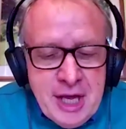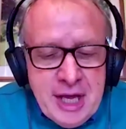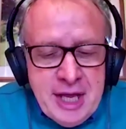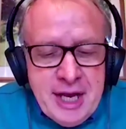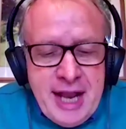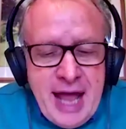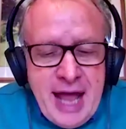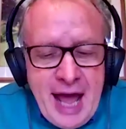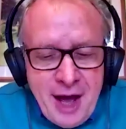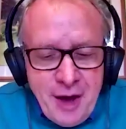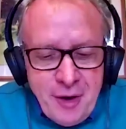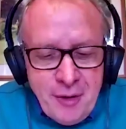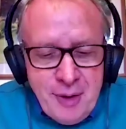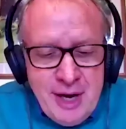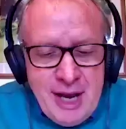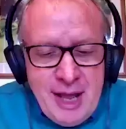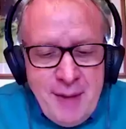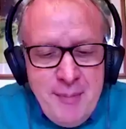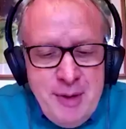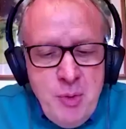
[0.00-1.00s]
Now,
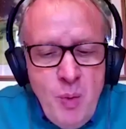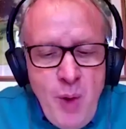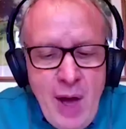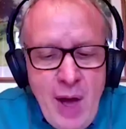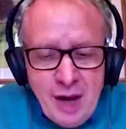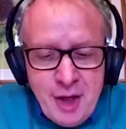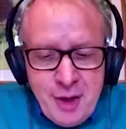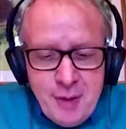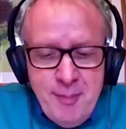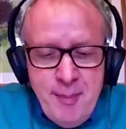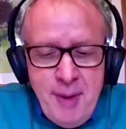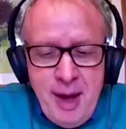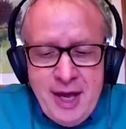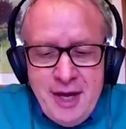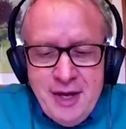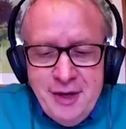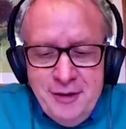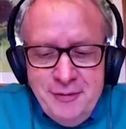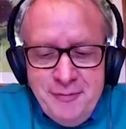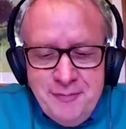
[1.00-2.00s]
let me welcome
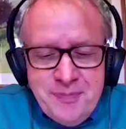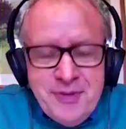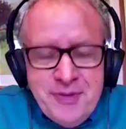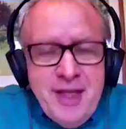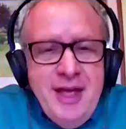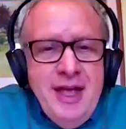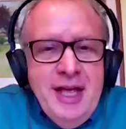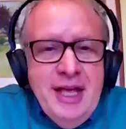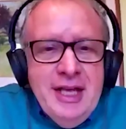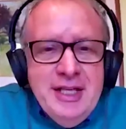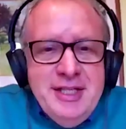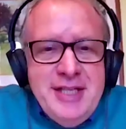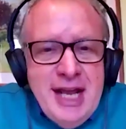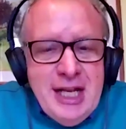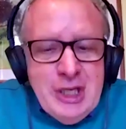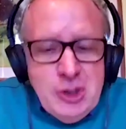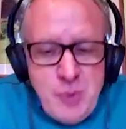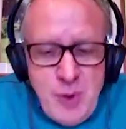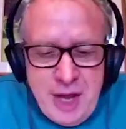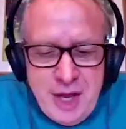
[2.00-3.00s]
Michael. Tell
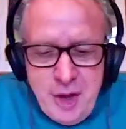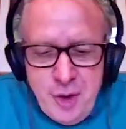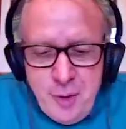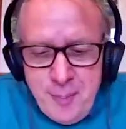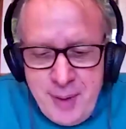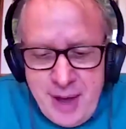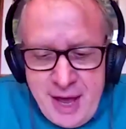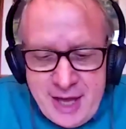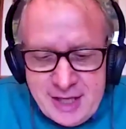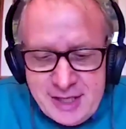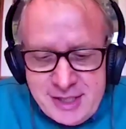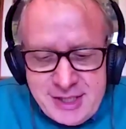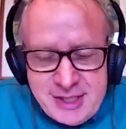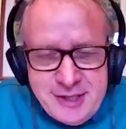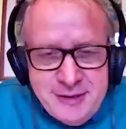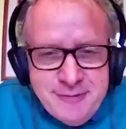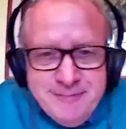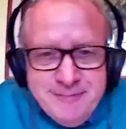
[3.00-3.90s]
us where you're based.